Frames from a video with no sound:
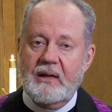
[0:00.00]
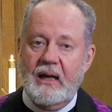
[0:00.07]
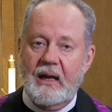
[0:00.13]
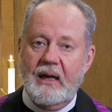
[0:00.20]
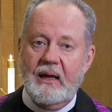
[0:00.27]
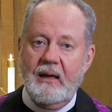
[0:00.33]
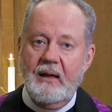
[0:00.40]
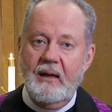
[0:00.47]

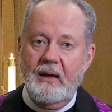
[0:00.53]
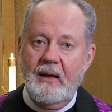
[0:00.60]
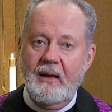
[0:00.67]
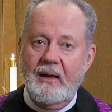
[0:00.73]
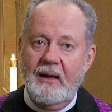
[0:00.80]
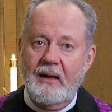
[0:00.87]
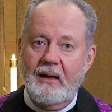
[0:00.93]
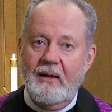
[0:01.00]
Day,
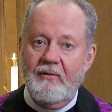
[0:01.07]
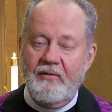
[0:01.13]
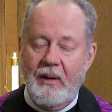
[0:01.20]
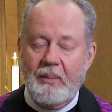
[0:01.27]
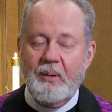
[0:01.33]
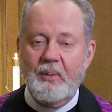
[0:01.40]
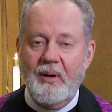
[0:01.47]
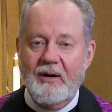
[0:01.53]

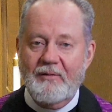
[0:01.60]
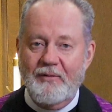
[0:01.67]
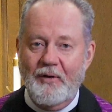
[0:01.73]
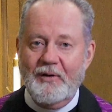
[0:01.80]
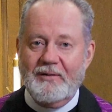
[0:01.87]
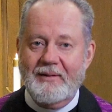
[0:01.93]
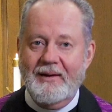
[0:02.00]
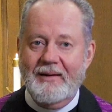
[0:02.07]
February
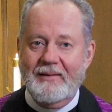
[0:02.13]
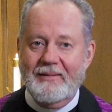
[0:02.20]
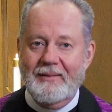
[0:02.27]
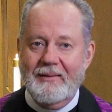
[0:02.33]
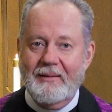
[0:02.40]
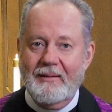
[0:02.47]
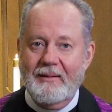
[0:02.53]
14th.